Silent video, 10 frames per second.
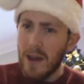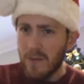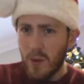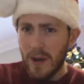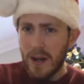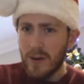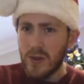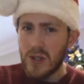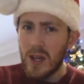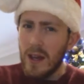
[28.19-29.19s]
everyone
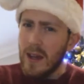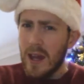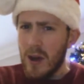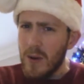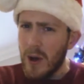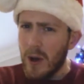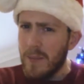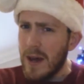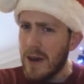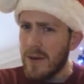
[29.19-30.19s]
else, kill your
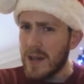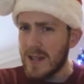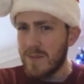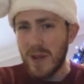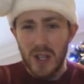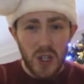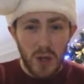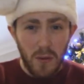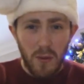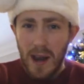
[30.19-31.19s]
parents because
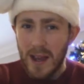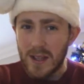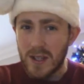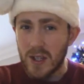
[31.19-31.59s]
you were raised